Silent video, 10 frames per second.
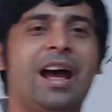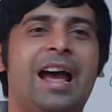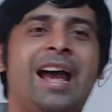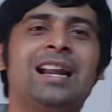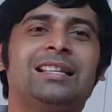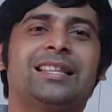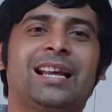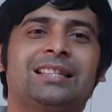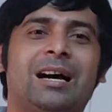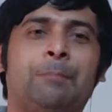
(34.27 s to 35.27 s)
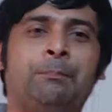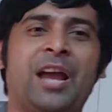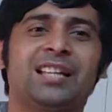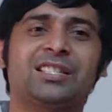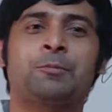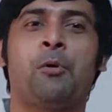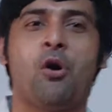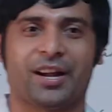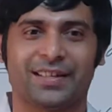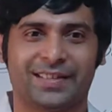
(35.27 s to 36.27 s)
and then the past
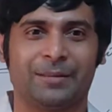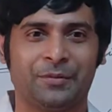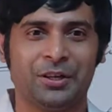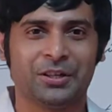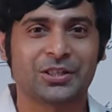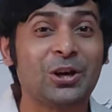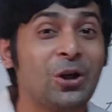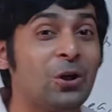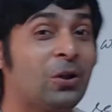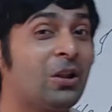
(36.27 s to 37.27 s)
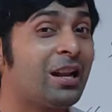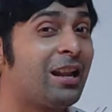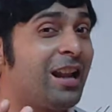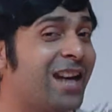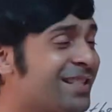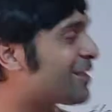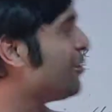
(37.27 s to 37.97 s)
progressive. So, let's